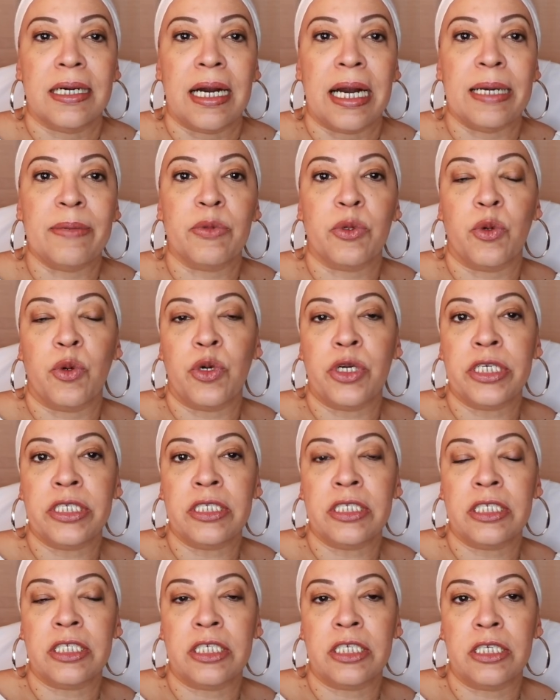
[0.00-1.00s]
I'm
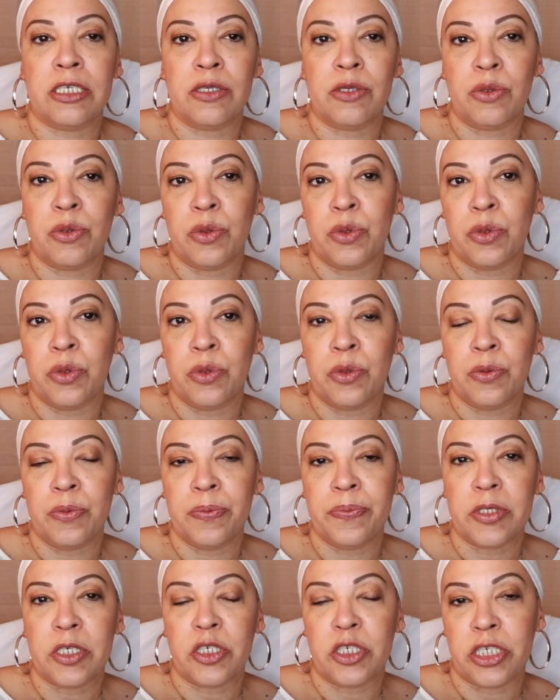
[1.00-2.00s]
going to
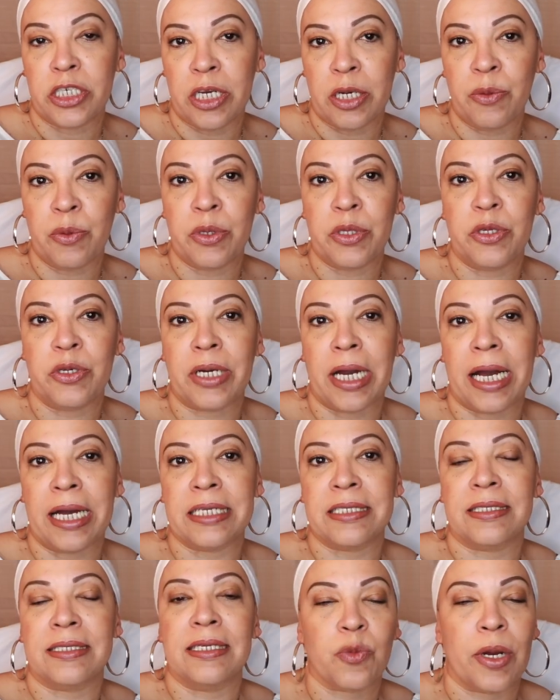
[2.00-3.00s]
share with you
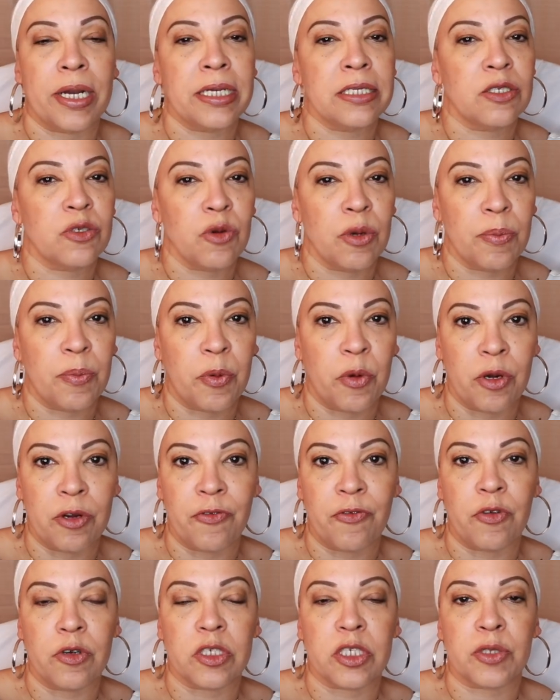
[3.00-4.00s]
guys why it's so
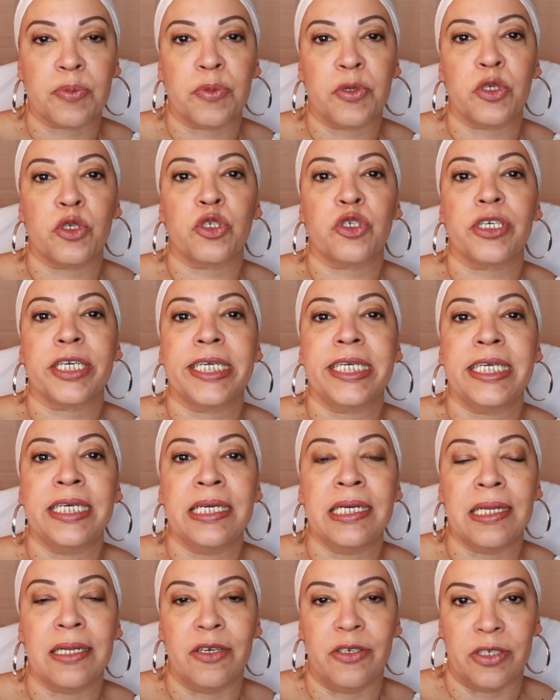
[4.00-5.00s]
important for spiritual
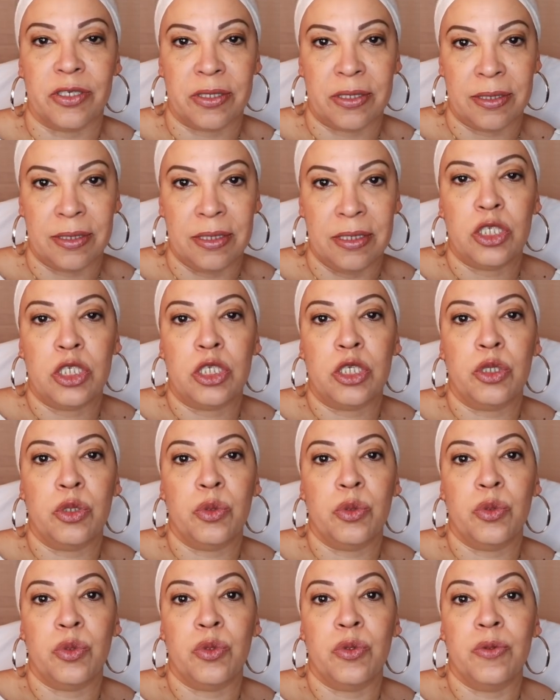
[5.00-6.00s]
healers
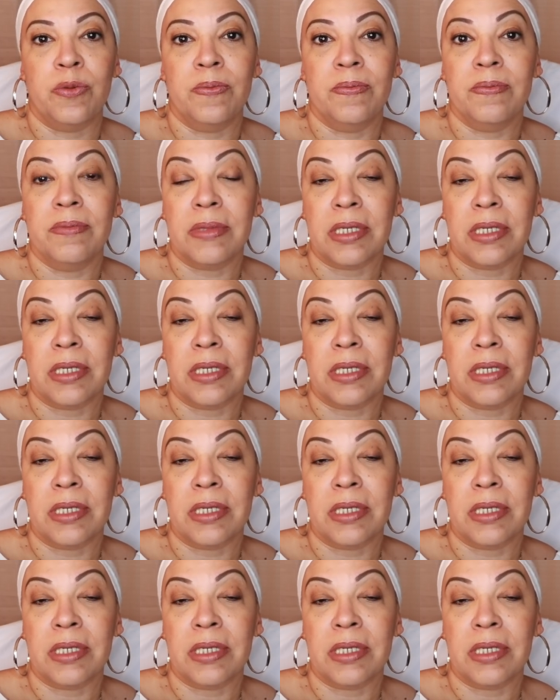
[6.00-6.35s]
to